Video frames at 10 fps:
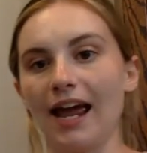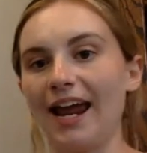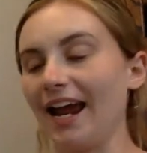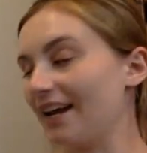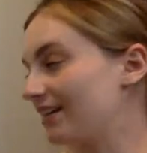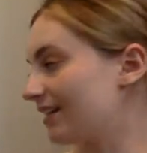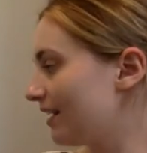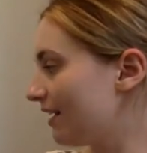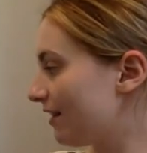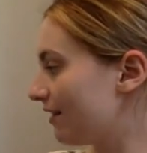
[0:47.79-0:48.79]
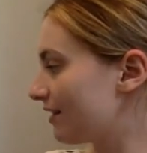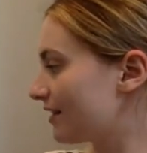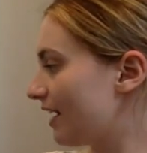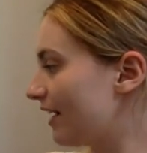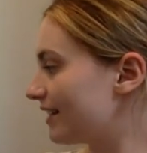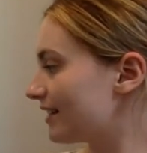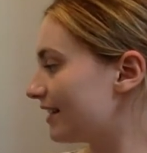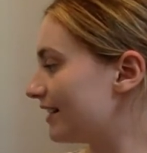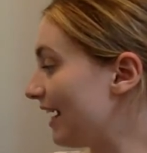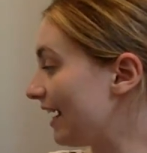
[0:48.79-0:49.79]
And sun is
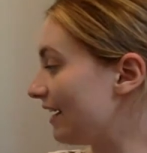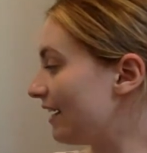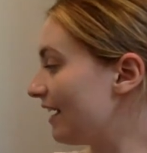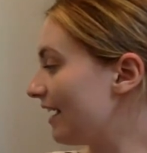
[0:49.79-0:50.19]
today